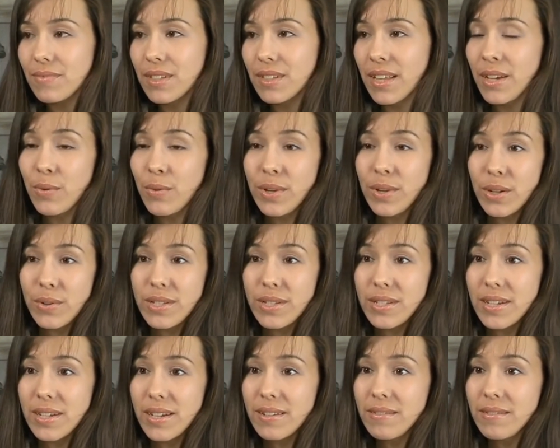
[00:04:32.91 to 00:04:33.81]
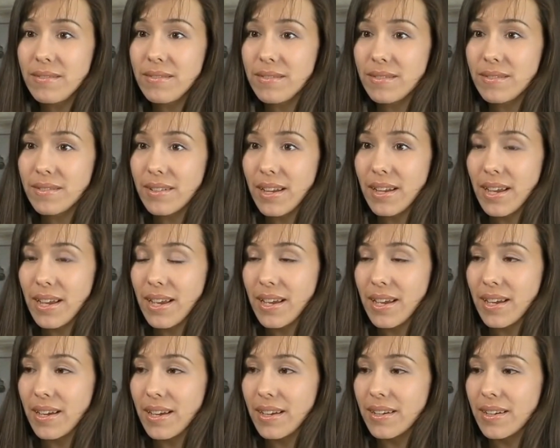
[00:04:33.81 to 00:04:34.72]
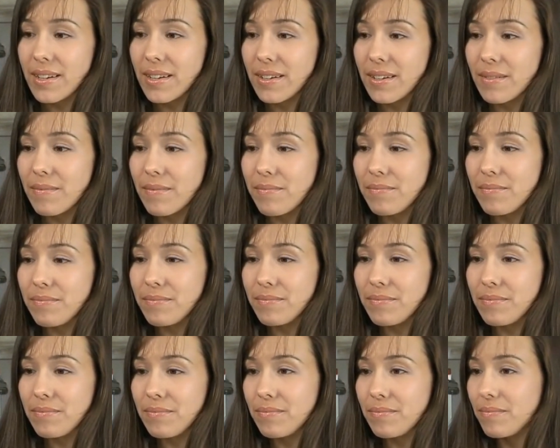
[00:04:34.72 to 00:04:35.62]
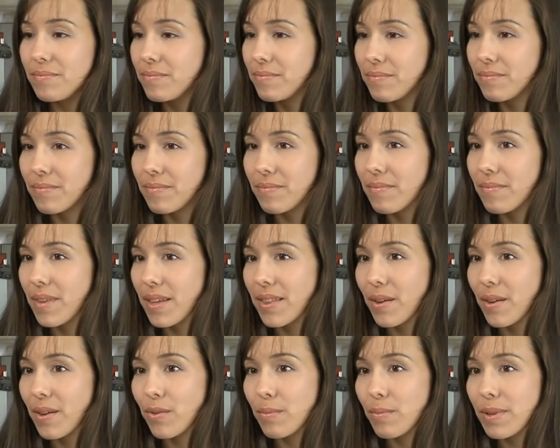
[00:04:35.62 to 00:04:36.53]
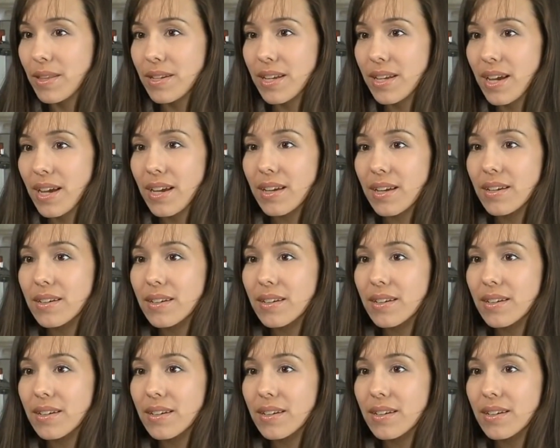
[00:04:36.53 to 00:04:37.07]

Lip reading: like we'd always done, and that would be the day.